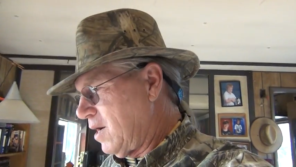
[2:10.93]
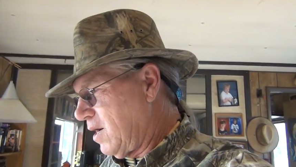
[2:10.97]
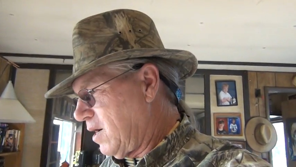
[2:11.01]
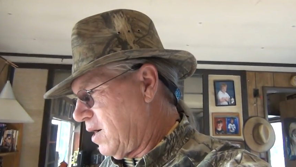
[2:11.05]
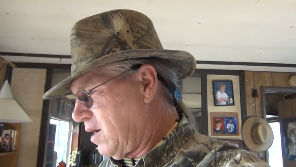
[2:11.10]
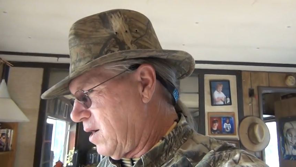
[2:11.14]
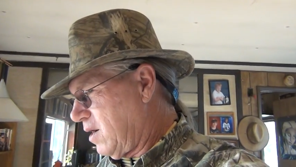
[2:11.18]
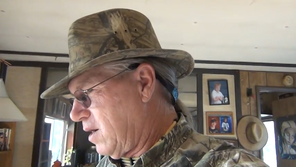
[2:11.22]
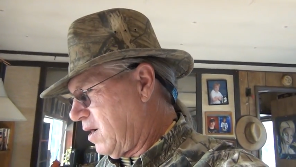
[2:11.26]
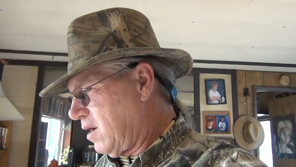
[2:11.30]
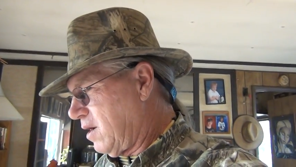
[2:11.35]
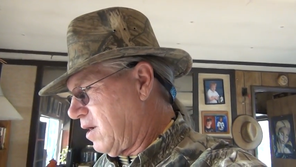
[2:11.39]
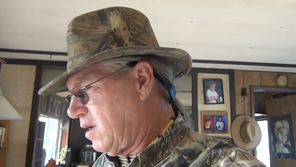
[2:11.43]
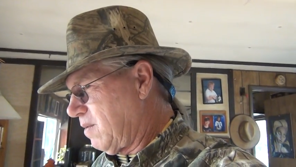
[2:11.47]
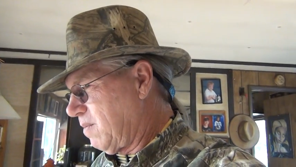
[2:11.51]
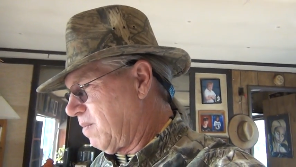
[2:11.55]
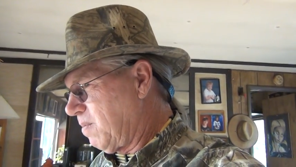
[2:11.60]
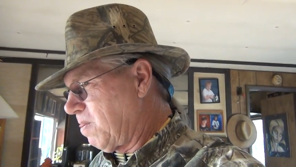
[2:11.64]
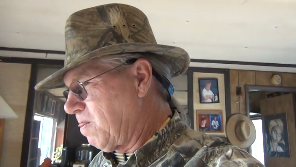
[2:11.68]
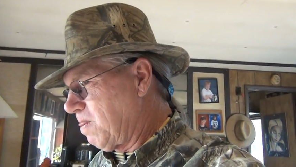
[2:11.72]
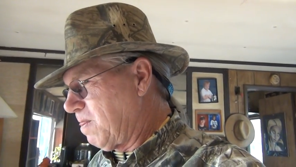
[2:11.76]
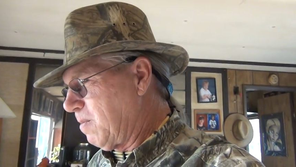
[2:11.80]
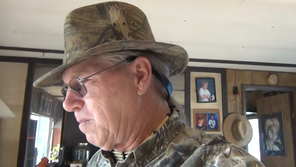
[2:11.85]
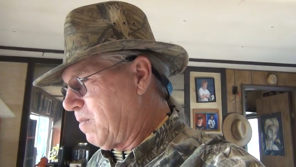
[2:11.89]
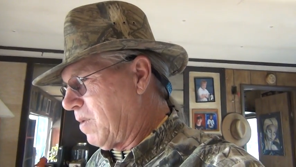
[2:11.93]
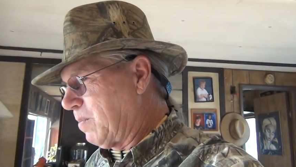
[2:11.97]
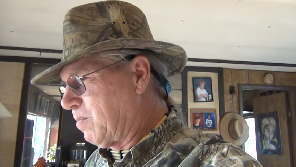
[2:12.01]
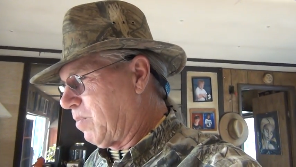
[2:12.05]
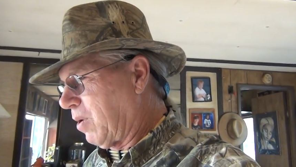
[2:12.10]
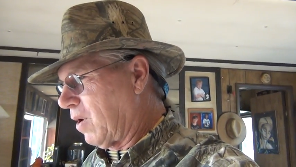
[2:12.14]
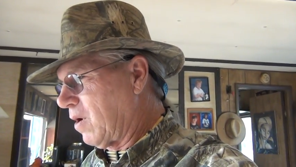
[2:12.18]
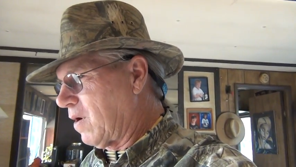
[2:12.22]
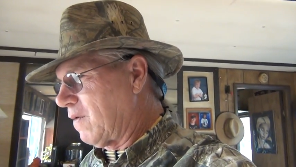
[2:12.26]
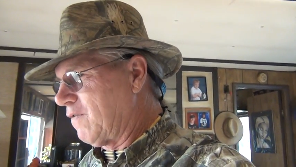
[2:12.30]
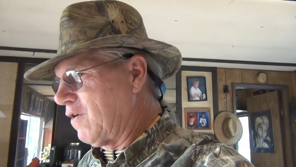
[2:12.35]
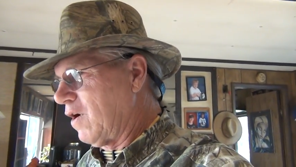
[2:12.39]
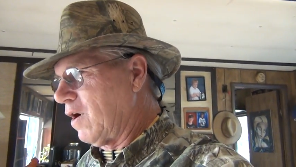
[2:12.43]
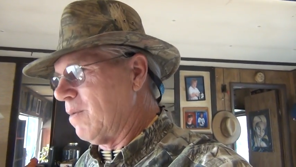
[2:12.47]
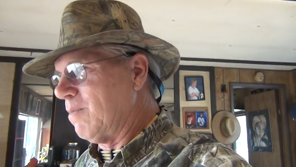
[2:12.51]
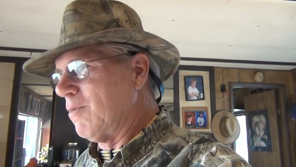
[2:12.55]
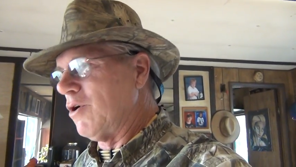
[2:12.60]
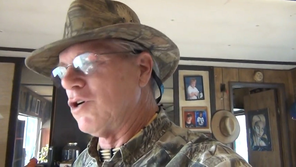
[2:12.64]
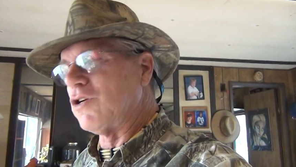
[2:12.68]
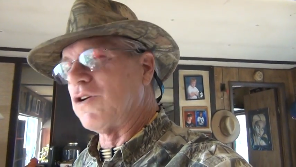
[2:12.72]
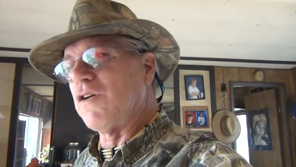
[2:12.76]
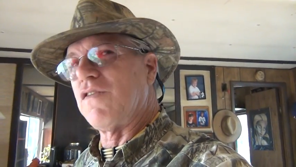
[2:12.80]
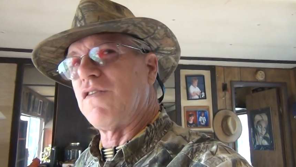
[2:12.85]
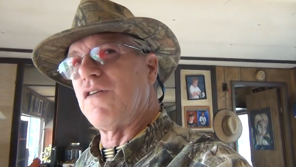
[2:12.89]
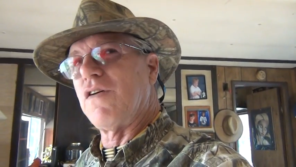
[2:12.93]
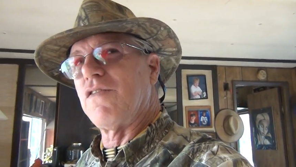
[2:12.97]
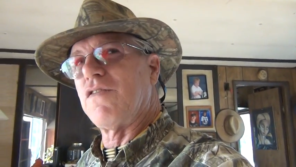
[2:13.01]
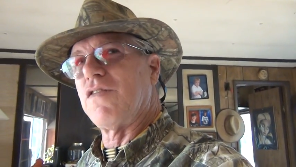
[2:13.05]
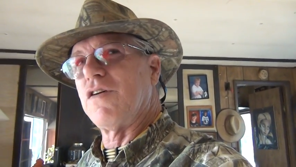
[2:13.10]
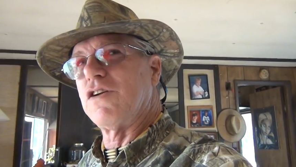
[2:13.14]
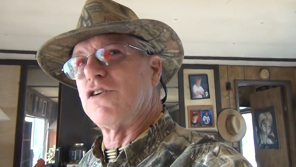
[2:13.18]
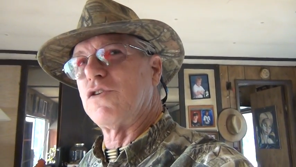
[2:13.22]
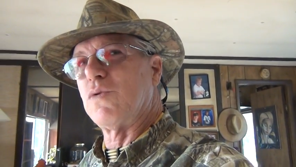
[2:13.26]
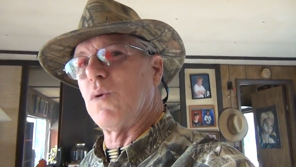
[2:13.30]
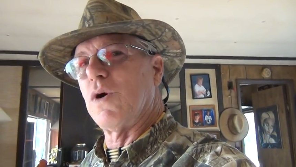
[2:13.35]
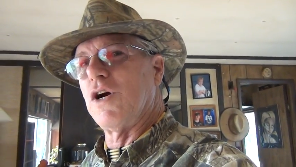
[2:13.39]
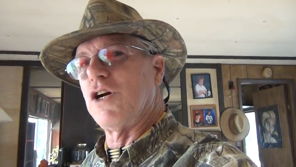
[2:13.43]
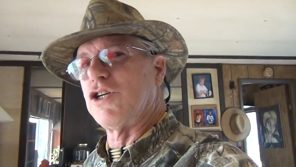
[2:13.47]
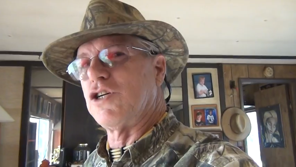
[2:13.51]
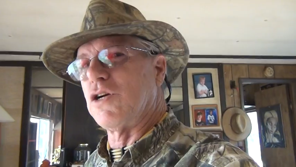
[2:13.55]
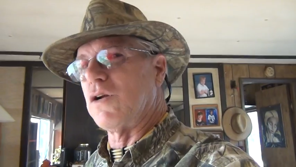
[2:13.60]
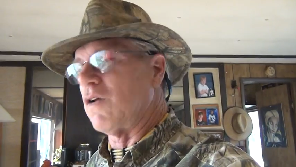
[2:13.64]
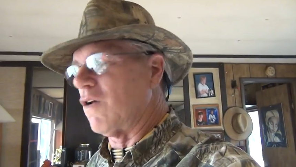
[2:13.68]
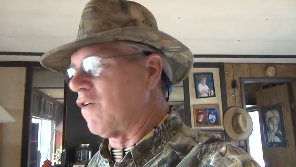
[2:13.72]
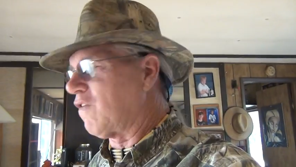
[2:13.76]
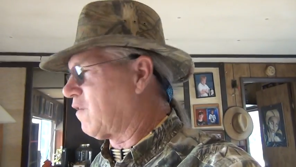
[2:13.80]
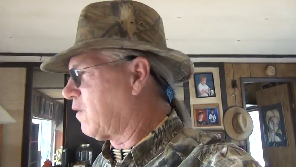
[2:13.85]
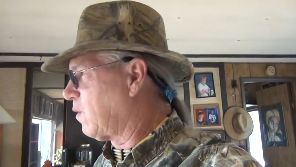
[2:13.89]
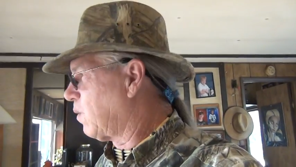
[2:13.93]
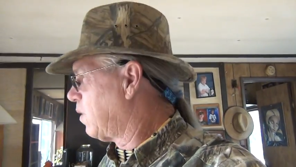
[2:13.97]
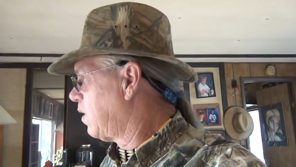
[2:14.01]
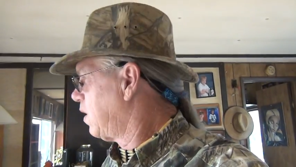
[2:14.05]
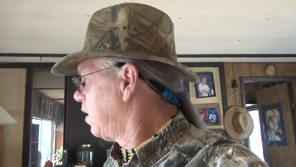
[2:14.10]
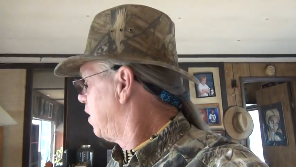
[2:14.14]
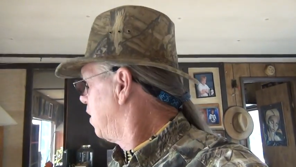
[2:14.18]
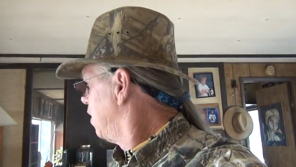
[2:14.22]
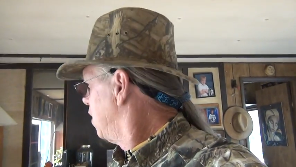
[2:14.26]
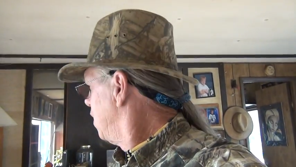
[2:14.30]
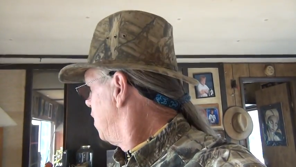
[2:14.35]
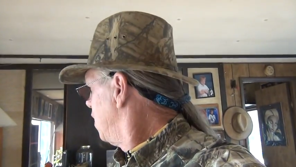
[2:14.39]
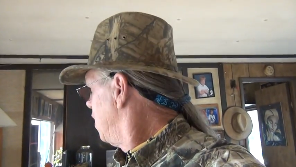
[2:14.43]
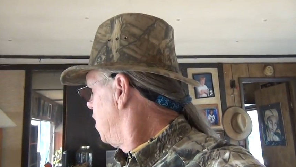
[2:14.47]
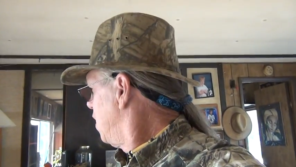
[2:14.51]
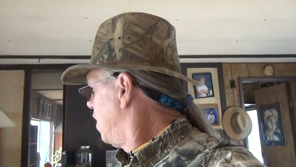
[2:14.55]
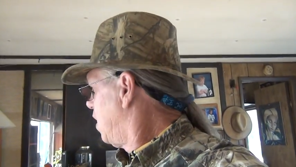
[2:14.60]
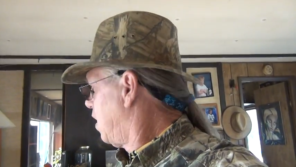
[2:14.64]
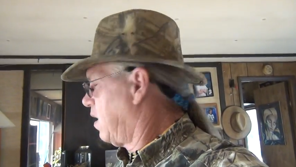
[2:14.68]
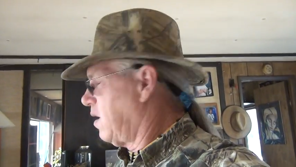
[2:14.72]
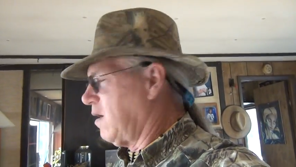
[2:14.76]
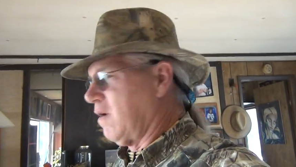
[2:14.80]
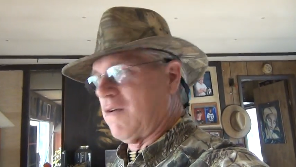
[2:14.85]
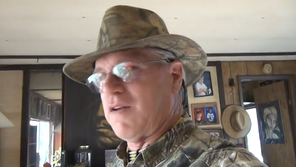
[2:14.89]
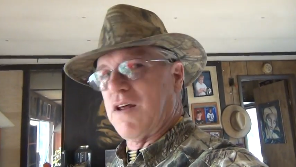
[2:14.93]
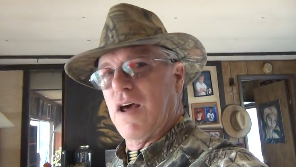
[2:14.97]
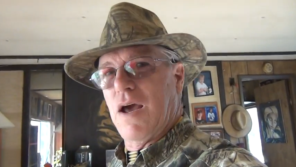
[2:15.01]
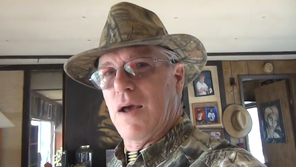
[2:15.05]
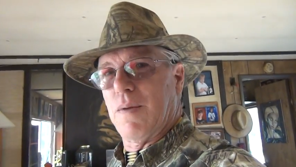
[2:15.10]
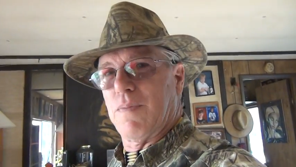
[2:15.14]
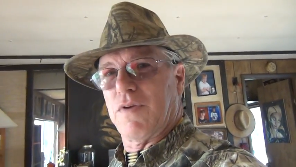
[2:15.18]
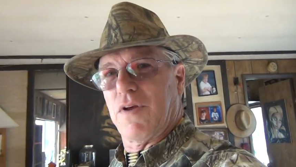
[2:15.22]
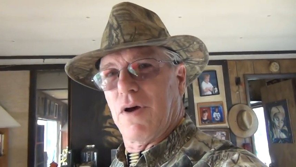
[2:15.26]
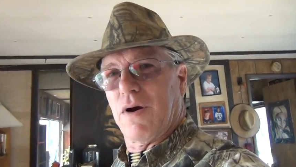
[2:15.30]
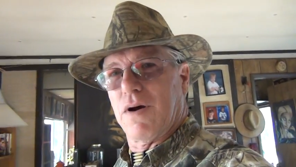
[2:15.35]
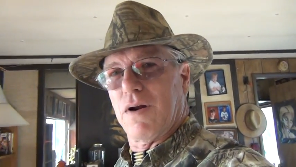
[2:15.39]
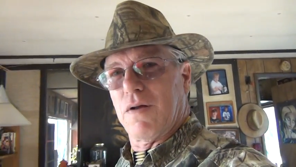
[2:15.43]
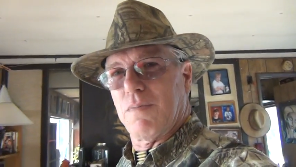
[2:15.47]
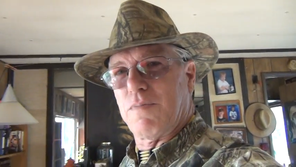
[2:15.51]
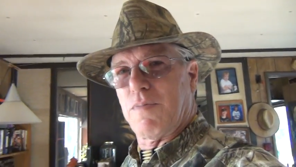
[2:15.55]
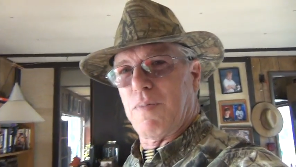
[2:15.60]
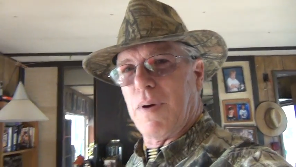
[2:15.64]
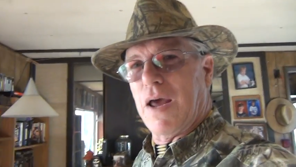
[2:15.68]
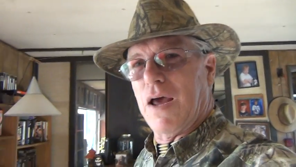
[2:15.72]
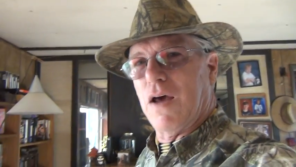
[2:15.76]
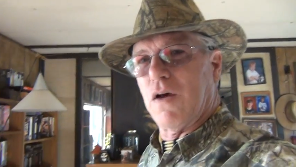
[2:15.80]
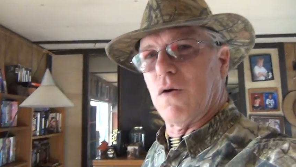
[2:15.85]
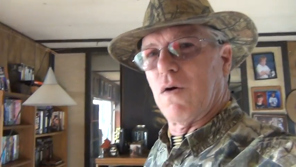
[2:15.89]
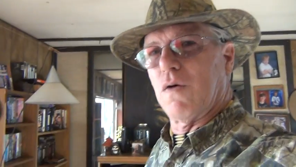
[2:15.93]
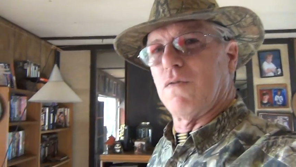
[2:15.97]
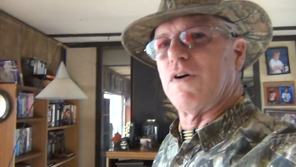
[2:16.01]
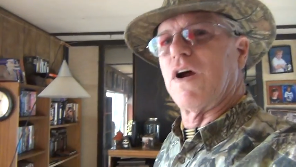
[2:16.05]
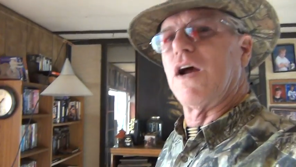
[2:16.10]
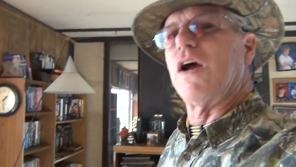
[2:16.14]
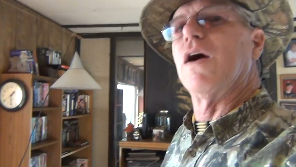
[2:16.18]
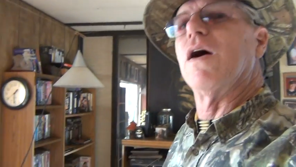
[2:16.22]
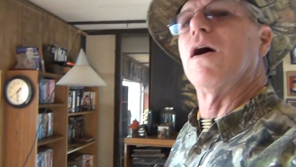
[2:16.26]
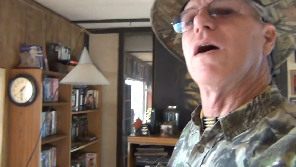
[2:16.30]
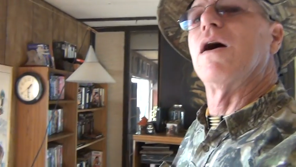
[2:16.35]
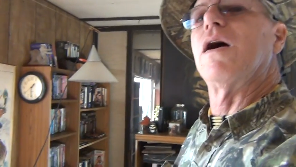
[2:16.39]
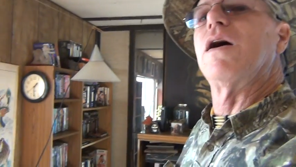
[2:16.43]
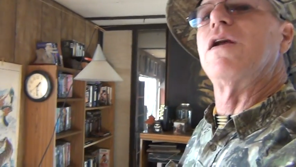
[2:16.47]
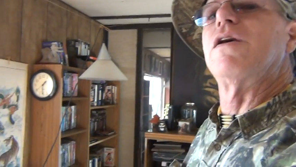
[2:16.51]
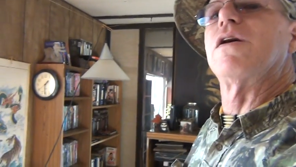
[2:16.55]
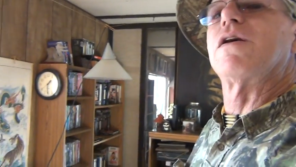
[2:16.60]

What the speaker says: But part of your emergency situation is storing tapes. I'm going to pan over here, and